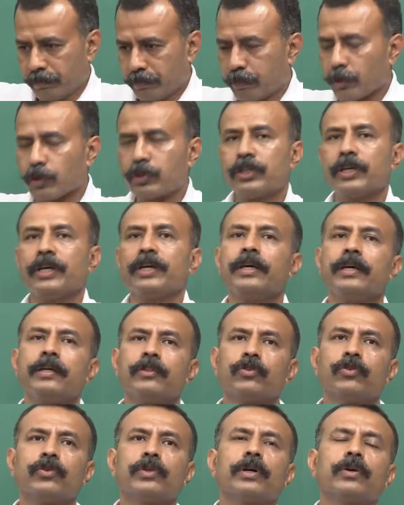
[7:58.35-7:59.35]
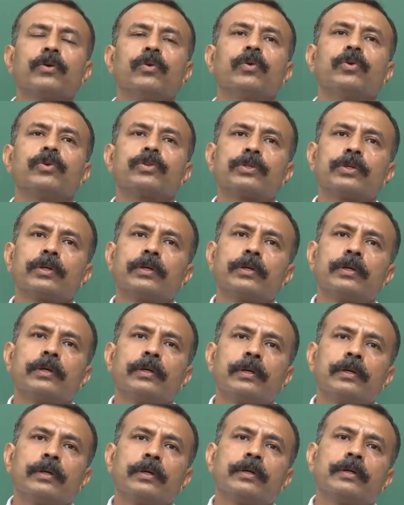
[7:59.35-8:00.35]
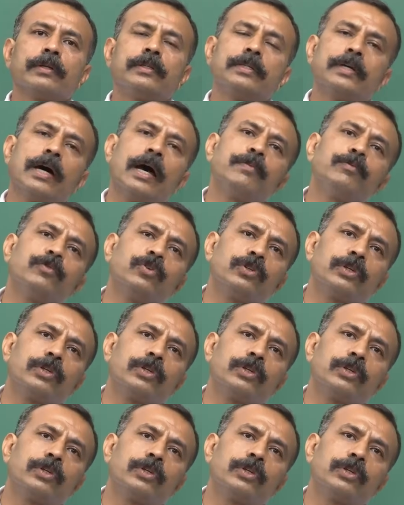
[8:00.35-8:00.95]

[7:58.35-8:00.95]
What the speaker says: proceeding through the course, time to